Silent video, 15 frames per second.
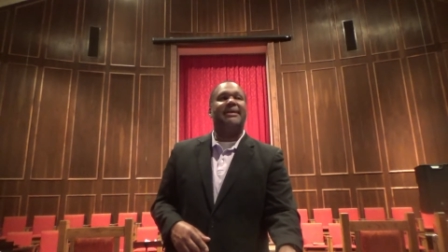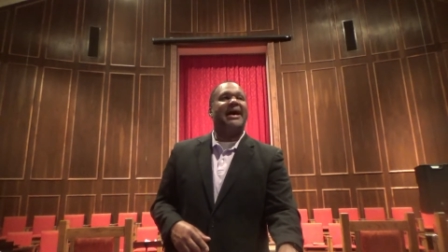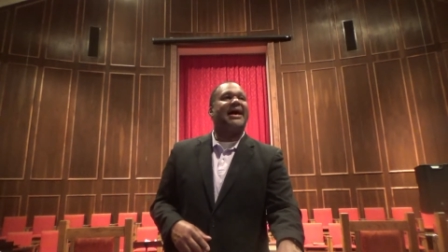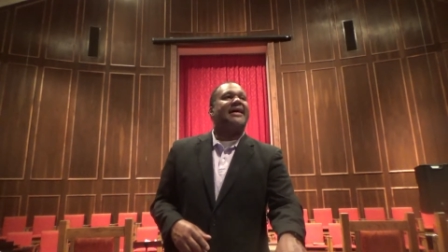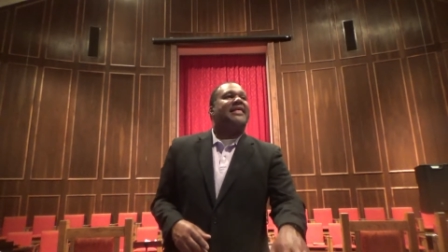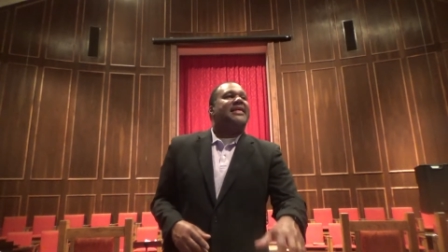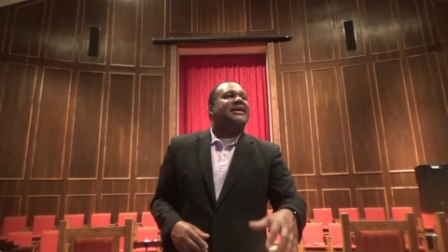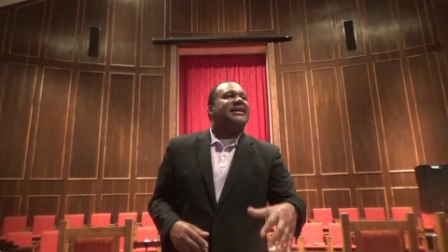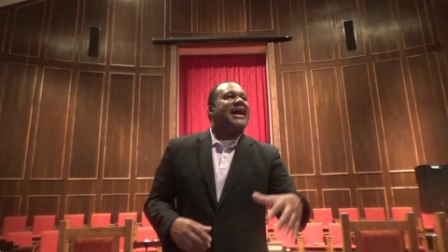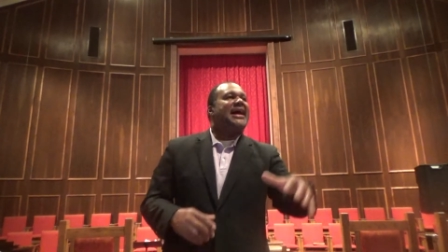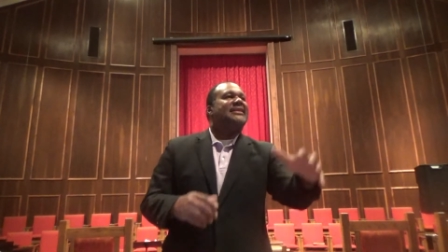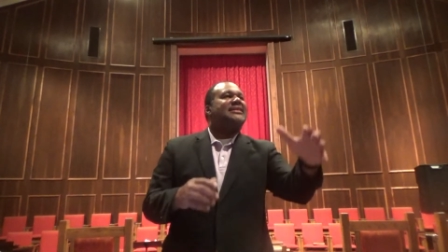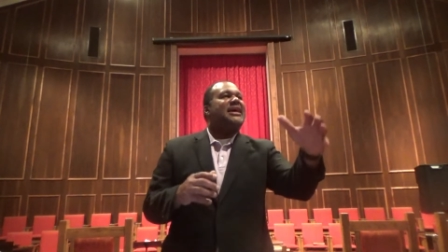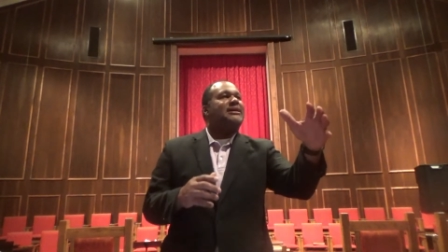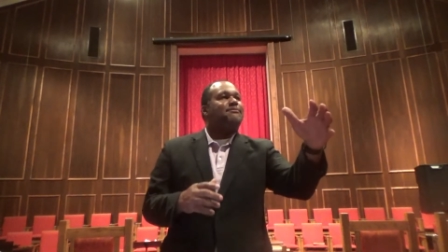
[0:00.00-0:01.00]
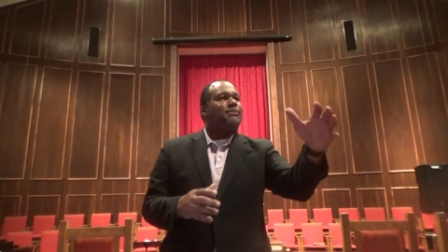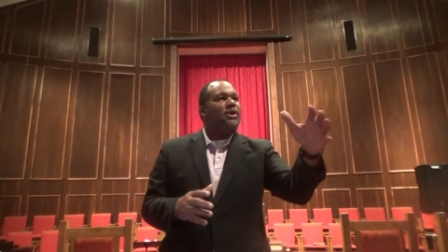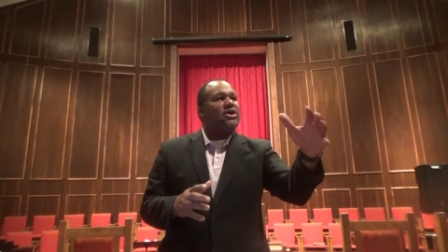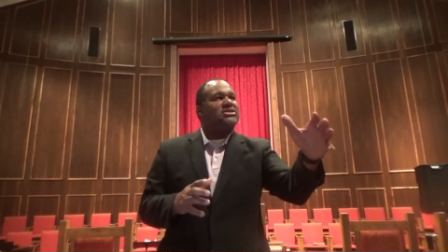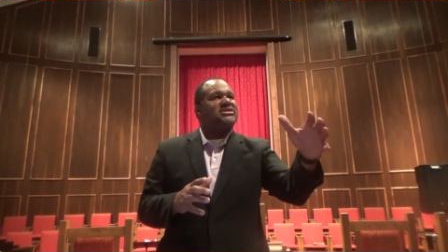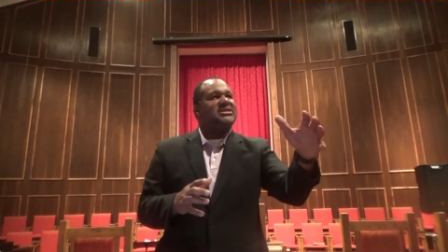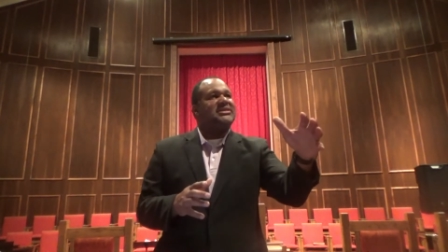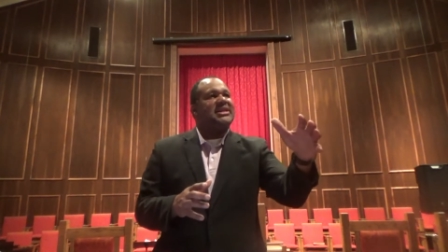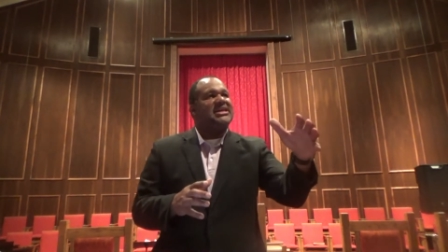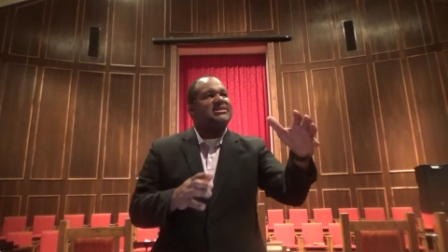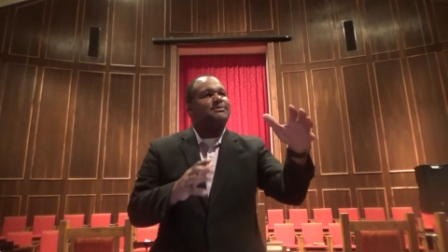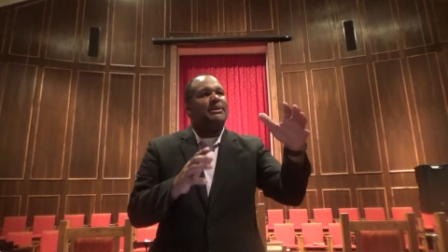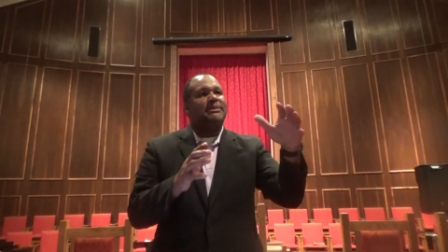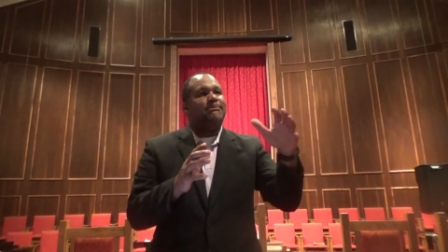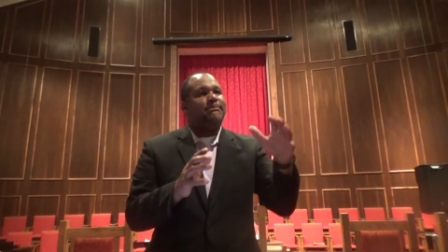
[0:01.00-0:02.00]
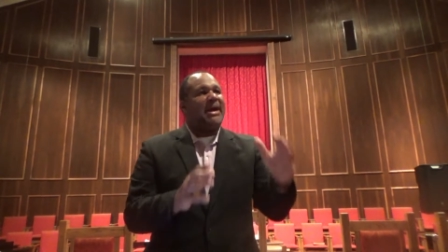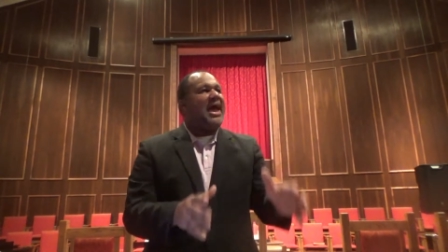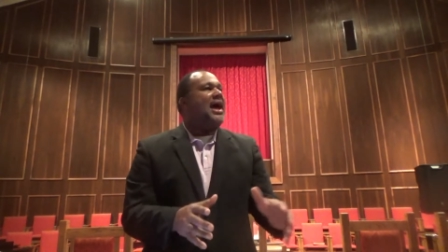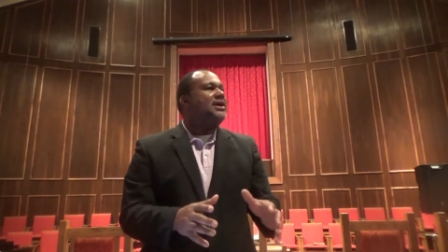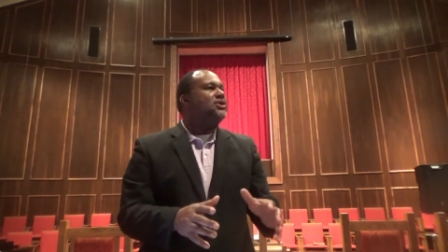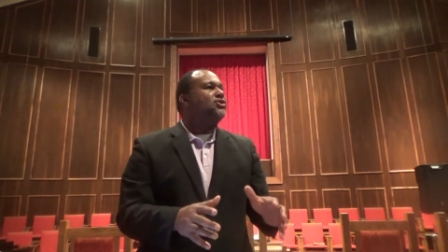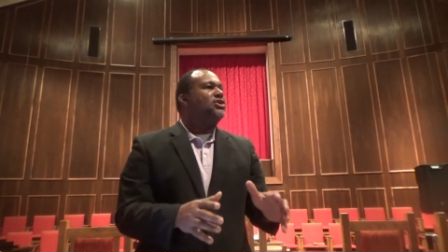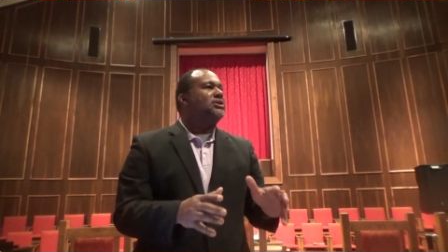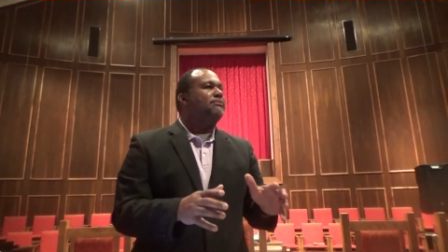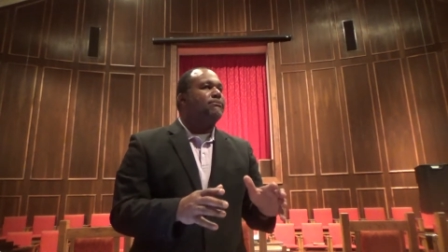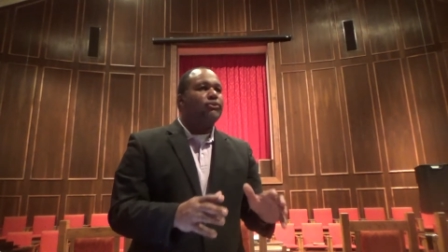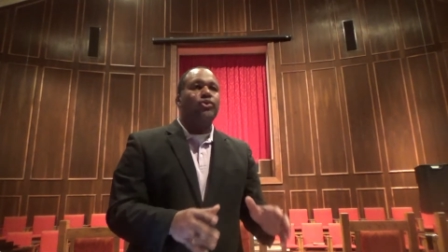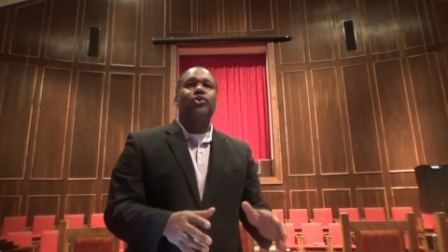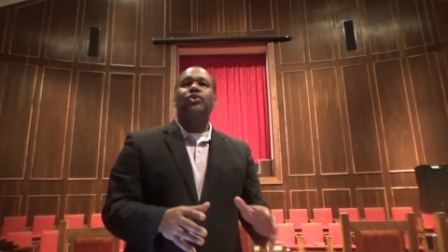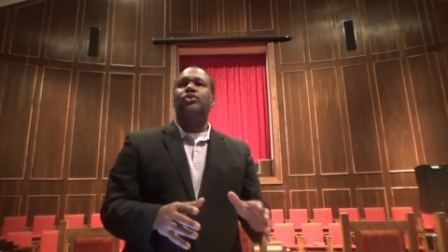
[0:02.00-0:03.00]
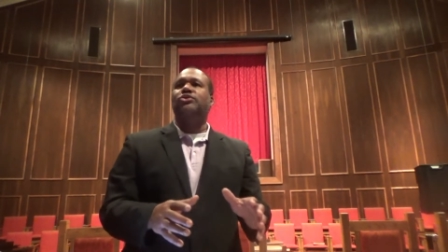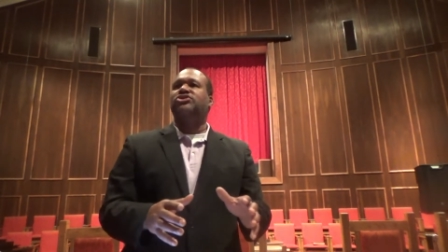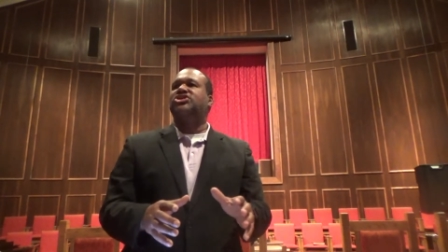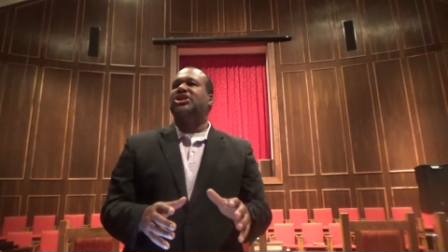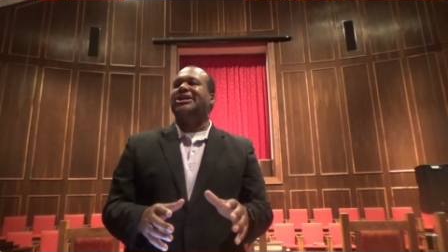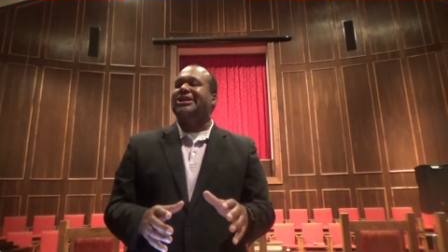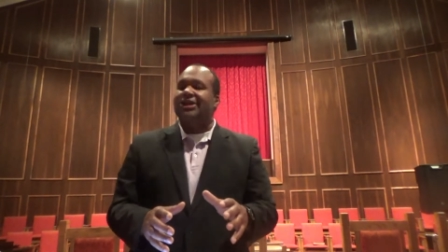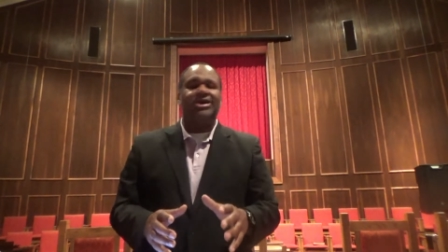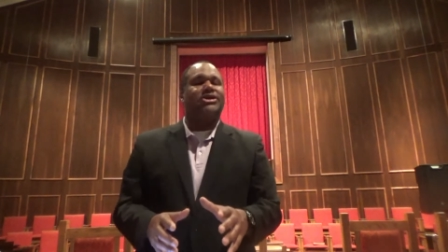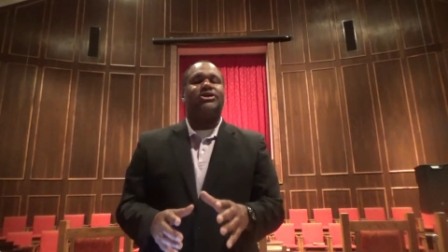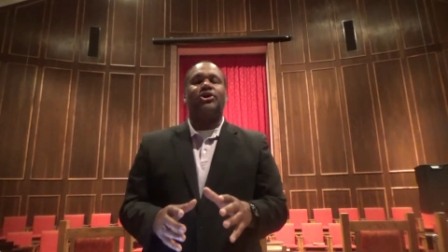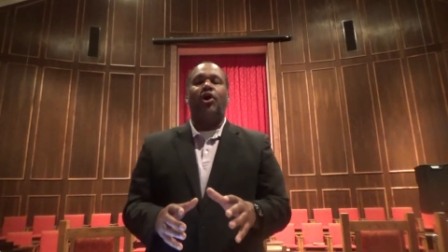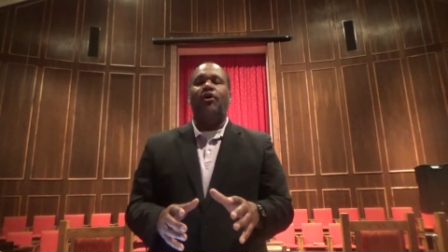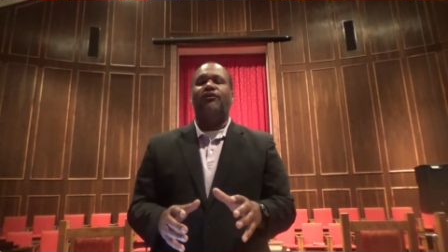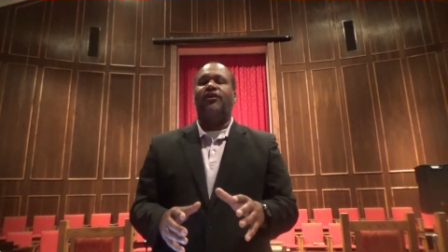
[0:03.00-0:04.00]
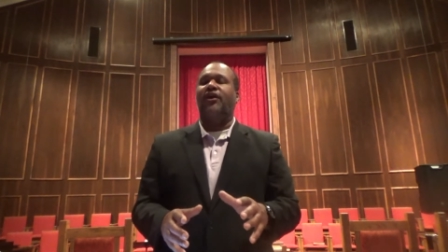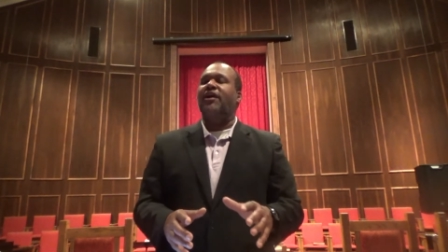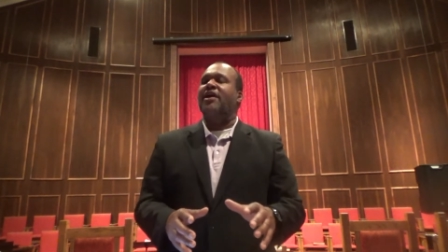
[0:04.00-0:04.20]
I got that person that's been battered and bruised and looked over